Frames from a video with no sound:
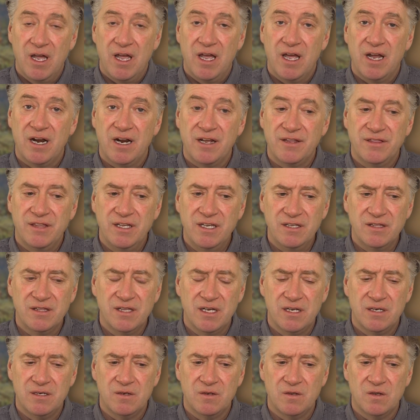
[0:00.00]
And I think
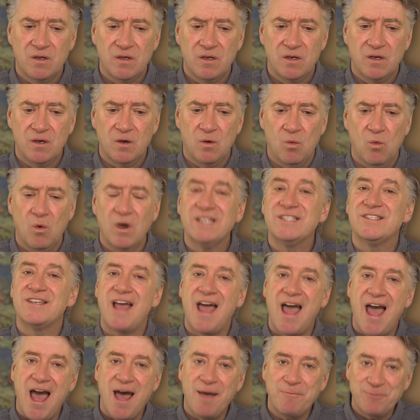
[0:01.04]
that what's
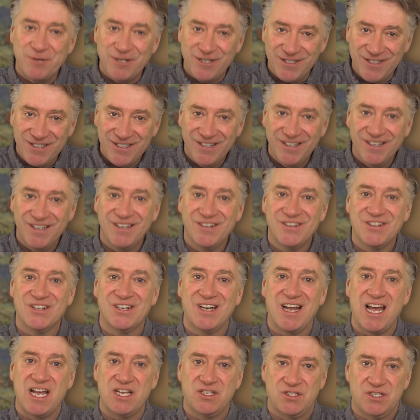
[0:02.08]
happened in the
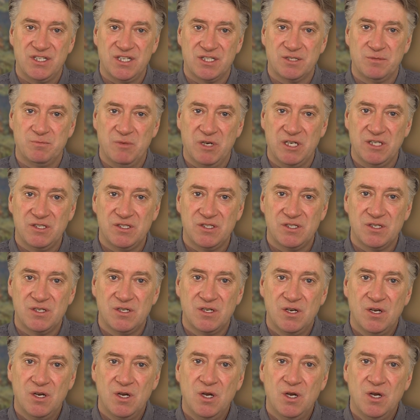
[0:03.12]
last 6 months